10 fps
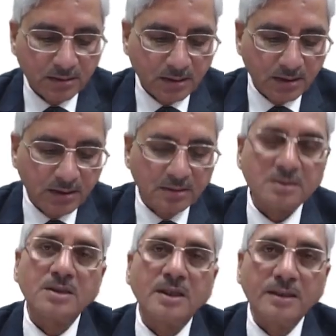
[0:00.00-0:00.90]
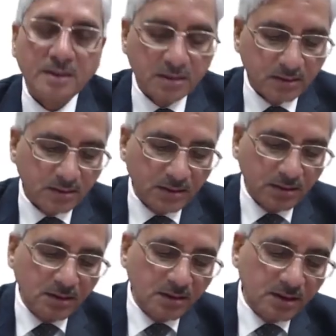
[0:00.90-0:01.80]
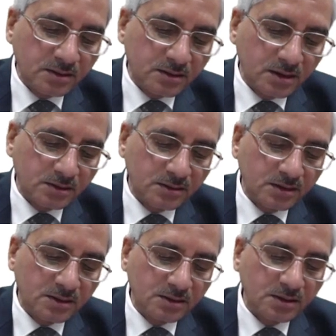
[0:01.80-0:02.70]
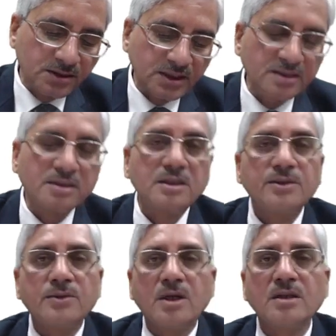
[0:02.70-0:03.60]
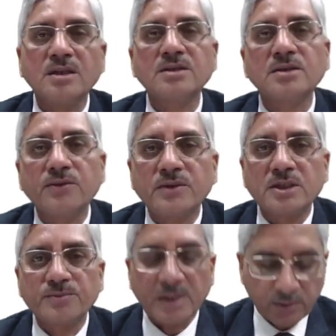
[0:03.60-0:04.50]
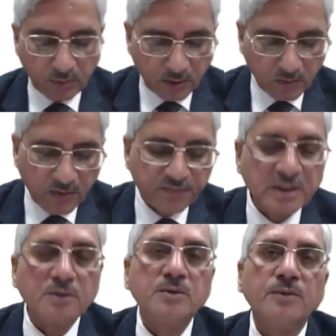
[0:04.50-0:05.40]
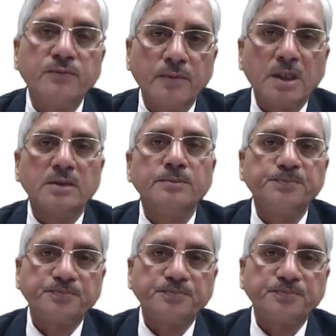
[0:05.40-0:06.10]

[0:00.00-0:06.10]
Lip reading: It indeed does. This is the change in neutron density with respect to equilibrium value of 1.